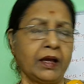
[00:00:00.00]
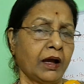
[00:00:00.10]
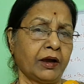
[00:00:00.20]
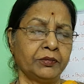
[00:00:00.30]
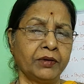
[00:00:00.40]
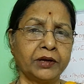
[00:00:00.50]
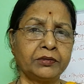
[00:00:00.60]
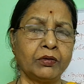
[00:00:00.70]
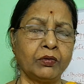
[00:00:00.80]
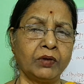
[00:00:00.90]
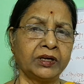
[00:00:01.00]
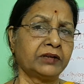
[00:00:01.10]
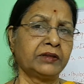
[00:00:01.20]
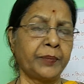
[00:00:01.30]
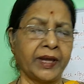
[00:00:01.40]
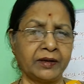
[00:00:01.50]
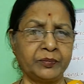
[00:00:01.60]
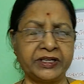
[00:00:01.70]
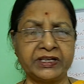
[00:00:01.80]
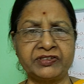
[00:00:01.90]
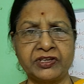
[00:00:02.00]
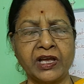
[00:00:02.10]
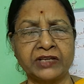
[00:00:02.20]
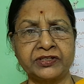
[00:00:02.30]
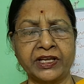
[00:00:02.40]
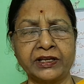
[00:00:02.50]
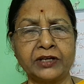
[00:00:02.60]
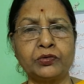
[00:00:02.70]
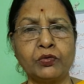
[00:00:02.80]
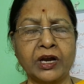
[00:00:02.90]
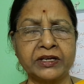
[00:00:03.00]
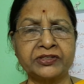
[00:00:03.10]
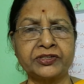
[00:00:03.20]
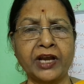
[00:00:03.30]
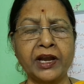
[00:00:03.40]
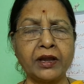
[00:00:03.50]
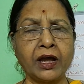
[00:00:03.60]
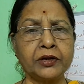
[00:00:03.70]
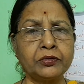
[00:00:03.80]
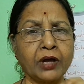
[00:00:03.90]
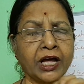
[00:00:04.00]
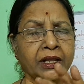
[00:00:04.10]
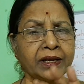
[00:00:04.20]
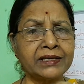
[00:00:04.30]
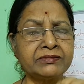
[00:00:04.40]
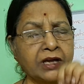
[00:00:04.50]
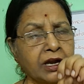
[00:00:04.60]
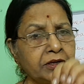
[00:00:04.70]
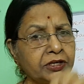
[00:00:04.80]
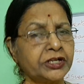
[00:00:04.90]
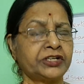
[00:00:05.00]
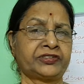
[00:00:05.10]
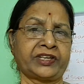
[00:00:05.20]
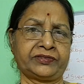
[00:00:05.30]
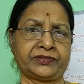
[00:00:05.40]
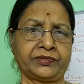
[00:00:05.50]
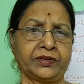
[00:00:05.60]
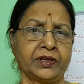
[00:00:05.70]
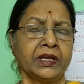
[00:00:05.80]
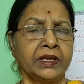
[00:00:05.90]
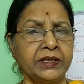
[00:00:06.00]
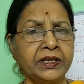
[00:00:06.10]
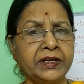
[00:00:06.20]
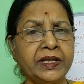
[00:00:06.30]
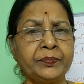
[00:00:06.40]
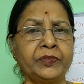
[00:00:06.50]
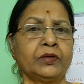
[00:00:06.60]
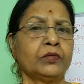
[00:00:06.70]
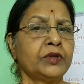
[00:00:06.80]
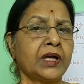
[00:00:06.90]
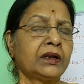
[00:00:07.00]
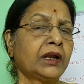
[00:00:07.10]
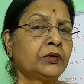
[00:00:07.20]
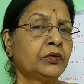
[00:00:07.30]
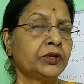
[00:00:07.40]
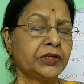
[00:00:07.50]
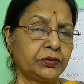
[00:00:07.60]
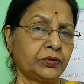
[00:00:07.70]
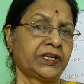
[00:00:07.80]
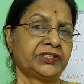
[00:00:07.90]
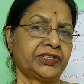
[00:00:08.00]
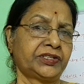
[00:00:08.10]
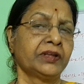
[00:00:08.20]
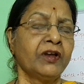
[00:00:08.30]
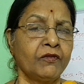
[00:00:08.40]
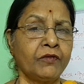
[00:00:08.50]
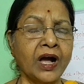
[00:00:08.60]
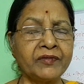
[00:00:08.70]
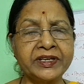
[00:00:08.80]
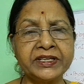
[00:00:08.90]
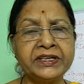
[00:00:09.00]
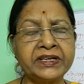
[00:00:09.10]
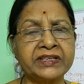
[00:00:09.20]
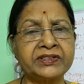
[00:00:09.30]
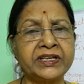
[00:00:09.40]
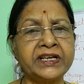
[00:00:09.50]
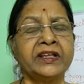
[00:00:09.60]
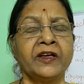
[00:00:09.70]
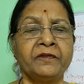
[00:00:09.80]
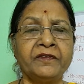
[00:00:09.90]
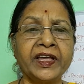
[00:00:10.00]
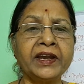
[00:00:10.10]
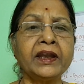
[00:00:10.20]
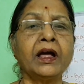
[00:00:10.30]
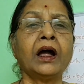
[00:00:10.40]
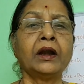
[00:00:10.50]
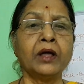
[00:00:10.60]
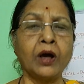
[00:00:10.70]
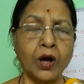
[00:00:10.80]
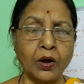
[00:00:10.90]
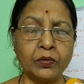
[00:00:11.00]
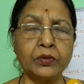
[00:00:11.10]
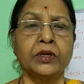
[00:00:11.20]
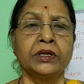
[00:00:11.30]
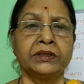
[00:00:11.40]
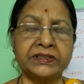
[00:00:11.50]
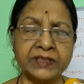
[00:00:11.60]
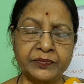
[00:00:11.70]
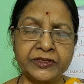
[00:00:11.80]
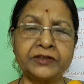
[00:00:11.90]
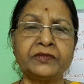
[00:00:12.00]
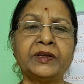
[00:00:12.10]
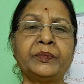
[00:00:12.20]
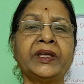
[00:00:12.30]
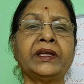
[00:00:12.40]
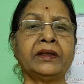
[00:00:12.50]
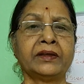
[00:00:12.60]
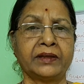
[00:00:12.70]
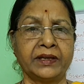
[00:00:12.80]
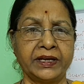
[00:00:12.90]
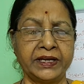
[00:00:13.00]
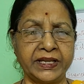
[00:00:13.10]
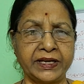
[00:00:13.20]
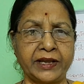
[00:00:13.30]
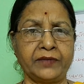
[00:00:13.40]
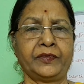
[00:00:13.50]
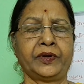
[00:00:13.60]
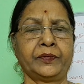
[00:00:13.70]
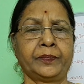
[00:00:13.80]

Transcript: I do not know what are the parameters he has taken to understand and to analyze and criticize. In depth we are not going to touch it. Our interest is when and how the subject will be derived.